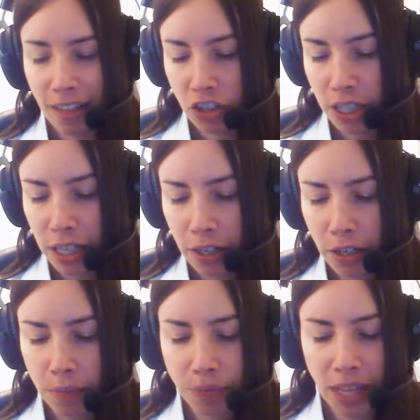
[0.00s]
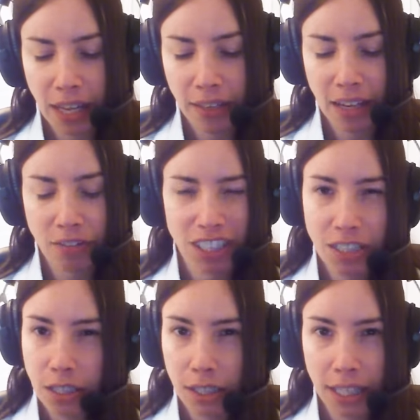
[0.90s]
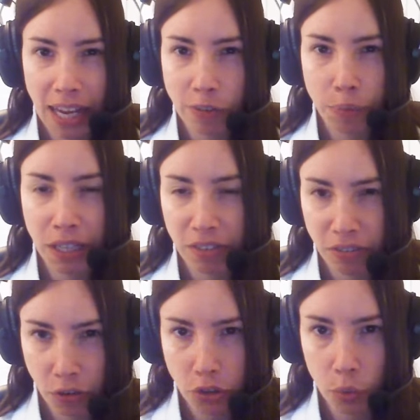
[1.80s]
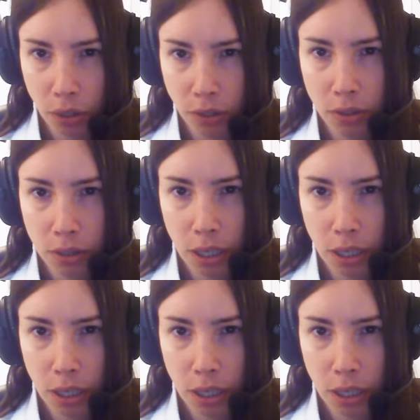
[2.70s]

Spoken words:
this year, they realistically can't repeat the first one.